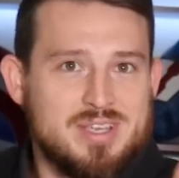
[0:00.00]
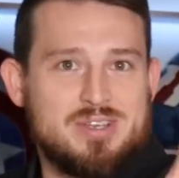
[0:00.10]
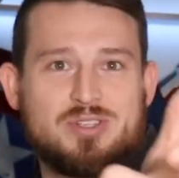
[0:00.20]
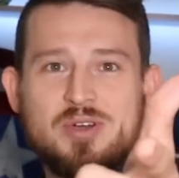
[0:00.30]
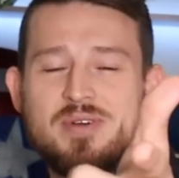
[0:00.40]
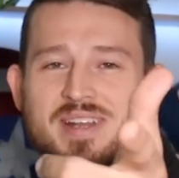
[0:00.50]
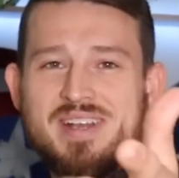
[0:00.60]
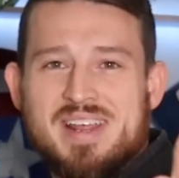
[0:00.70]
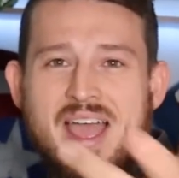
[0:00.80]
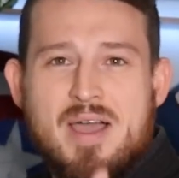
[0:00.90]
are you
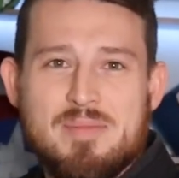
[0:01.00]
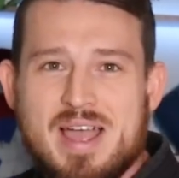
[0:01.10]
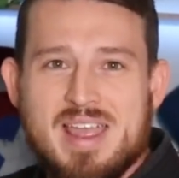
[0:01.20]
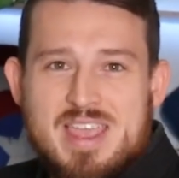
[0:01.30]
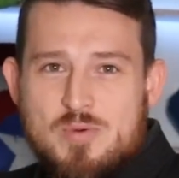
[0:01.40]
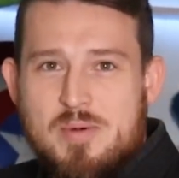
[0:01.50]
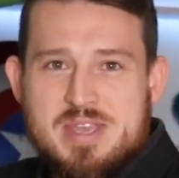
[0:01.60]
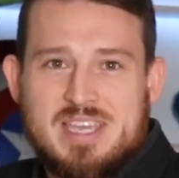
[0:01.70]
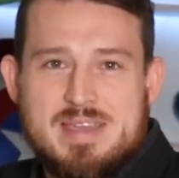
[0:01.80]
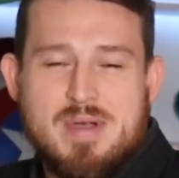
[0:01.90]
doing? How am I? You want
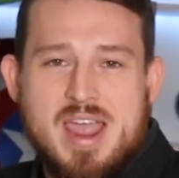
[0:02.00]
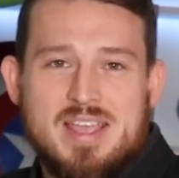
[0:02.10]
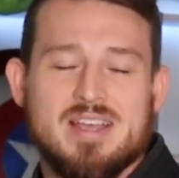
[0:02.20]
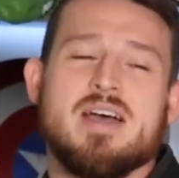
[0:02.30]
me to keep my hand?